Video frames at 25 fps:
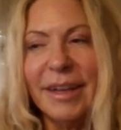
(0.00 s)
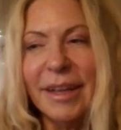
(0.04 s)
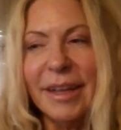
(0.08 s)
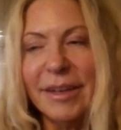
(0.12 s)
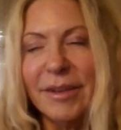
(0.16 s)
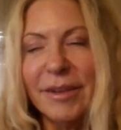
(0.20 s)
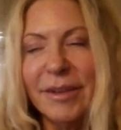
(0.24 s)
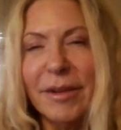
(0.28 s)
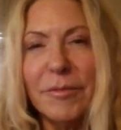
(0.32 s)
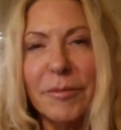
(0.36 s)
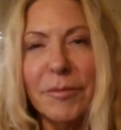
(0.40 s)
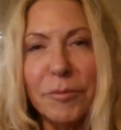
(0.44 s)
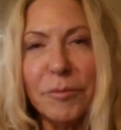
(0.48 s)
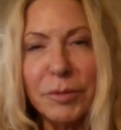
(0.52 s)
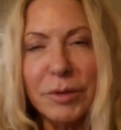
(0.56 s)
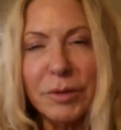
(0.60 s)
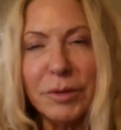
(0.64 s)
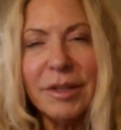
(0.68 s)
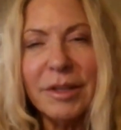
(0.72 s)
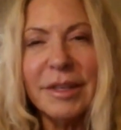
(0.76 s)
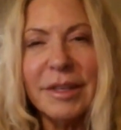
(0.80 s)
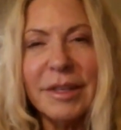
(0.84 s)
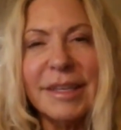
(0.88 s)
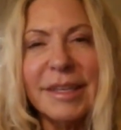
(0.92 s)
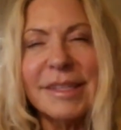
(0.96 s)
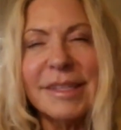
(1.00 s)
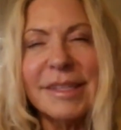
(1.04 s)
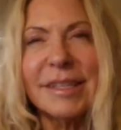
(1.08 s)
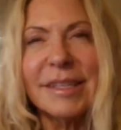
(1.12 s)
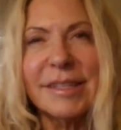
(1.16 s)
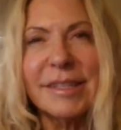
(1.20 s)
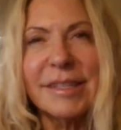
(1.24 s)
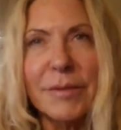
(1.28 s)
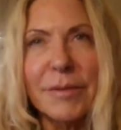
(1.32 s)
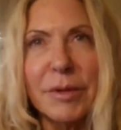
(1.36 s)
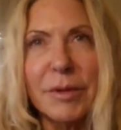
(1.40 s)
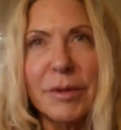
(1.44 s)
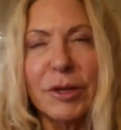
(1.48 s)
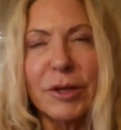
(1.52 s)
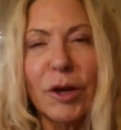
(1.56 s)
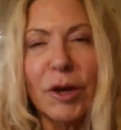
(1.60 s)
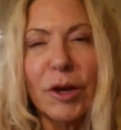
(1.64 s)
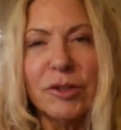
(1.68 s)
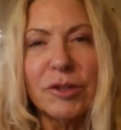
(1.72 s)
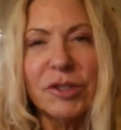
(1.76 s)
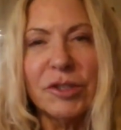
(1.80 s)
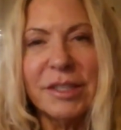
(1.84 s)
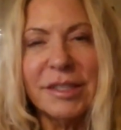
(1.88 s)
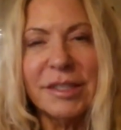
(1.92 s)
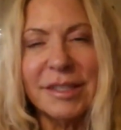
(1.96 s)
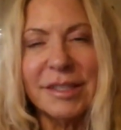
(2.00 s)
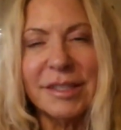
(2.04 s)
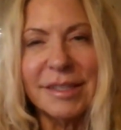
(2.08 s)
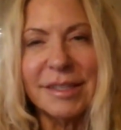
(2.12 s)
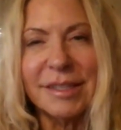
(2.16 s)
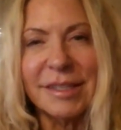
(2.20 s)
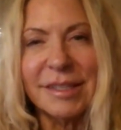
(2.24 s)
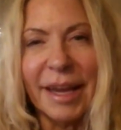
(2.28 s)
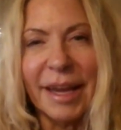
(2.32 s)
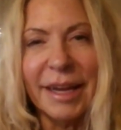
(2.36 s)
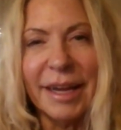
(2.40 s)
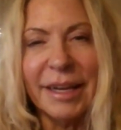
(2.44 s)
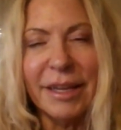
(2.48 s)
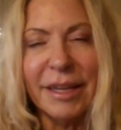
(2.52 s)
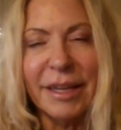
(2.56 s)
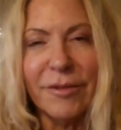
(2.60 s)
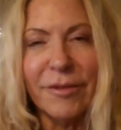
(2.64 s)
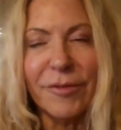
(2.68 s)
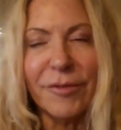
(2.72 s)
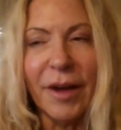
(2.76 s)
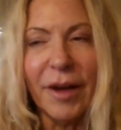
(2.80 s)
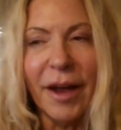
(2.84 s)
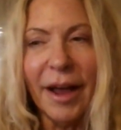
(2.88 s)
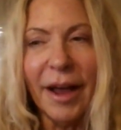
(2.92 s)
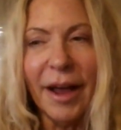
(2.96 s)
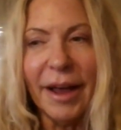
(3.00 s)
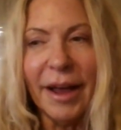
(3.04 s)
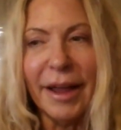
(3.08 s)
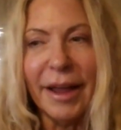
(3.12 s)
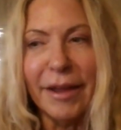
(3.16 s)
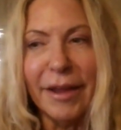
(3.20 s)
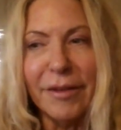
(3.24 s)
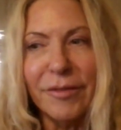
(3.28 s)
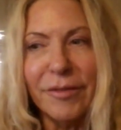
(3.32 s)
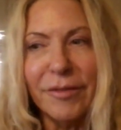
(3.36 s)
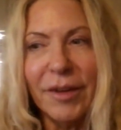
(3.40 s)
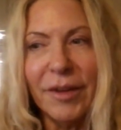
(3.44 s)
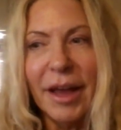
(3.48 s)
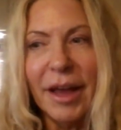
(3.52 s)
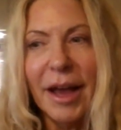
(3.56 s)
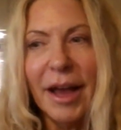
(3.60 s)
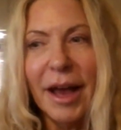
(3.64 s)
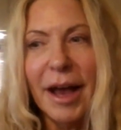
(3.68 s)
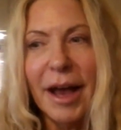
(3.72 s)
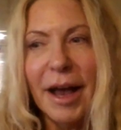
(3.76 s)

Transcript: And really, since I've been coaching since '95,